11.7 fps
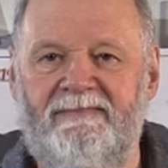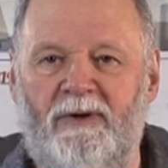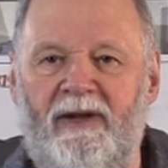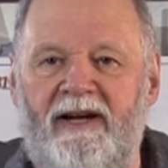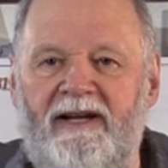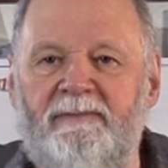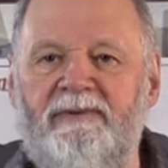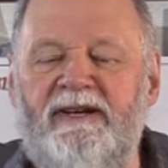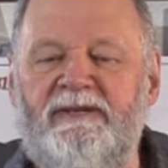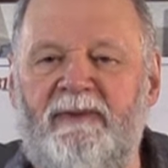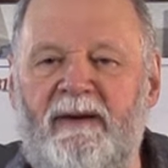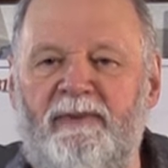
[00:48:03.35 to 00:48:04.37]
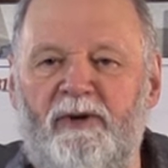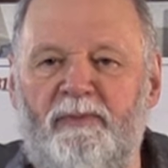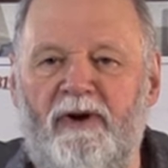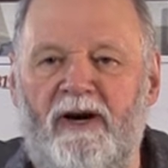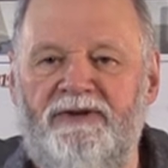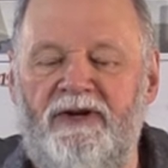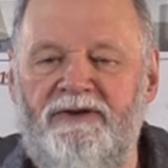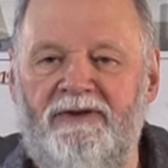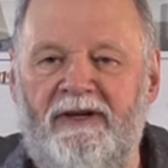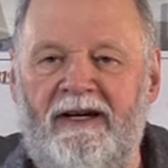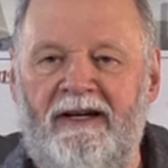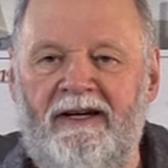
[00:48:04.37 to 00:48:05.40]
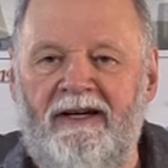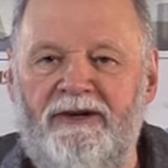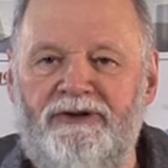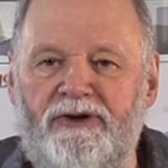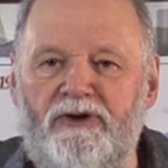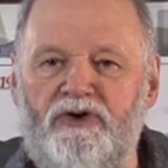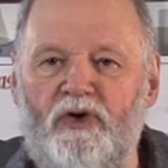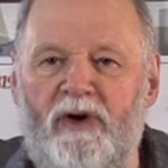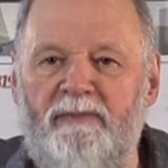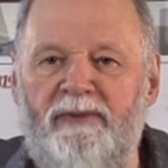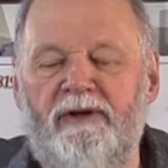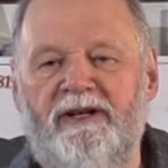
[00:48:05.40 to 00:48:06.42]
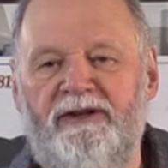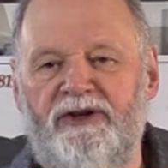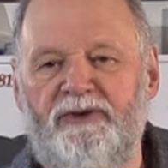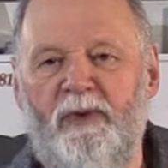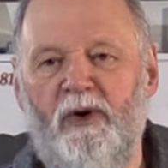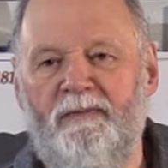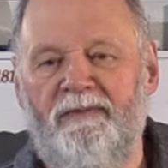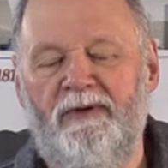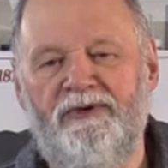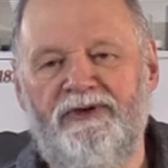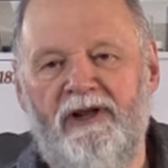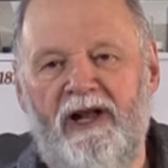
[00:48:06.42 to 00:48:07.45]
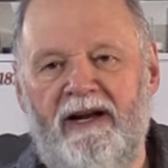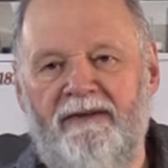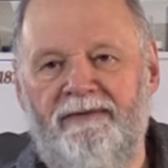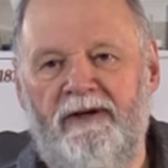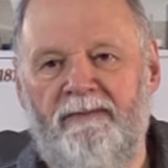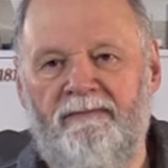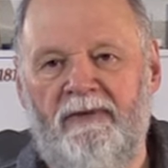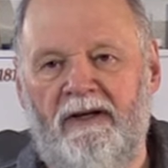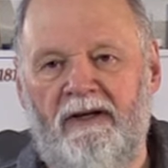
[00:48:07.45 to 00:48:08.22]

Well, that completes my build process. I sure enjoyed building this boat. It was a lot of fun.